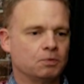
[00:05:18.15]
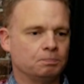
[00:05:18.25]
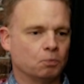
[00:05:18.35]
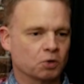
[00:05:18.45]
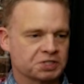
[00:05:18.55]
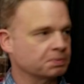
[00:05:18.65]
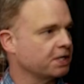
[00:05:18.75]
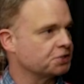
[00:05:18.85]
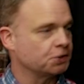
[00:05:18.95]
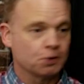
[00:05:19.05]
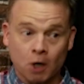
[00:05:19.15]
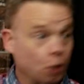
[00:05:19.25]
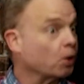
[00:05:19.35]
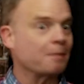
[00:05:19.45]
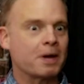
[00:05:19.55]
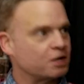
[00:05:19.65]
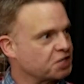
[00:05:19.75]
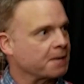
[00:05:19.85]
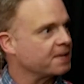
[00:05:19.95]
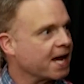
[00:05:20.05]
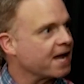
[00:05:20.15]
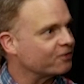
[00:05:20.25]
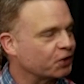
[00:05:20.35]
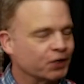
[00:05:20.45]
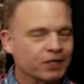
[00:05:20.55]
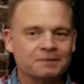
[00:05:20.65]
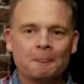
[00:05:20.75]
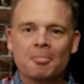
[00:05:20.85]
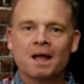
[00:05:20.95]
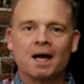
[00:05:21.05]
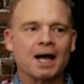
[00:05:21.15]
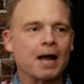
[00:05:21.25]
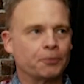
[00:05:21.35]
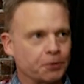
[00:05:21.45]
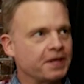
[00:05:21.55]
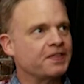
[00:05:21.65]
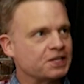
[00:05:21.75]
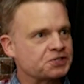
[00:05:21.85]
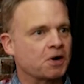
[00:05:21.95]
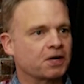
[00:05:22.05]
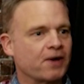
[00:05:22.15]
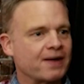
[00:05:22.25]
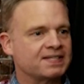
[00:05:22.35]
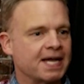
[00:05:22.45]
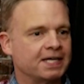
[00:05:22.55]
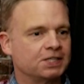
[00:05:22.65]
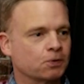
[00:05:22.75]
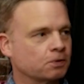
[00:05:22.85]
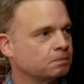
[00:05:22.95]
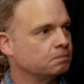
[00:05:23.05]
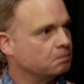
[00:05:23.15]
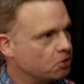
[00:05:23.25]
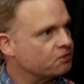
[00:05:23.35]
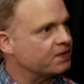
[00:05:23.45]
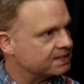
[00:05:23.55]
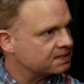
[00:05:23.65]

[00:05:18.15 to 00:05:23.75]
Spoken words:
worship leaders who do a whole lot better job than I ever could, I really then started gravitating toward movies.